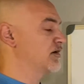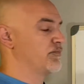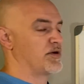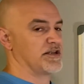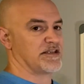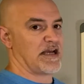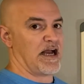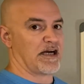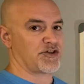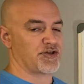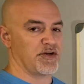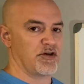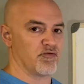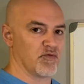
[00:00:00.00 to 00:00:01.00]
but it's
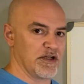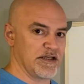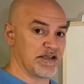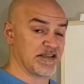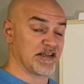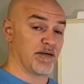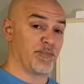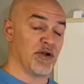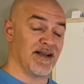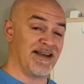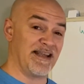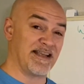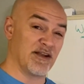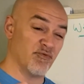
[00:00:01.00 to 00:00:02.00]
actually really simple,
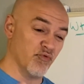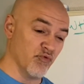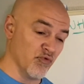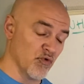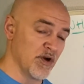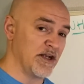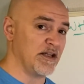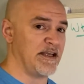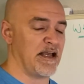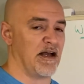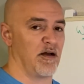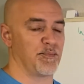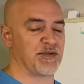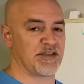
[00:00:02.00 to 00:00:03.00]
and it can really
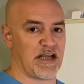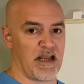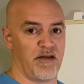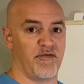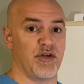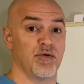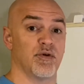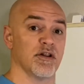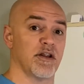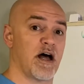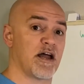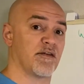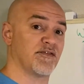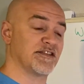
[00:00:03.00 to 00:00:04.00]
help save you a
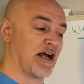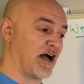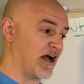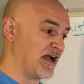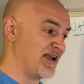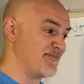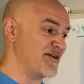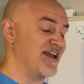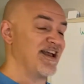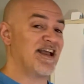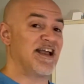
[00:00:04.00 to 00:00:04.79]
lot of time,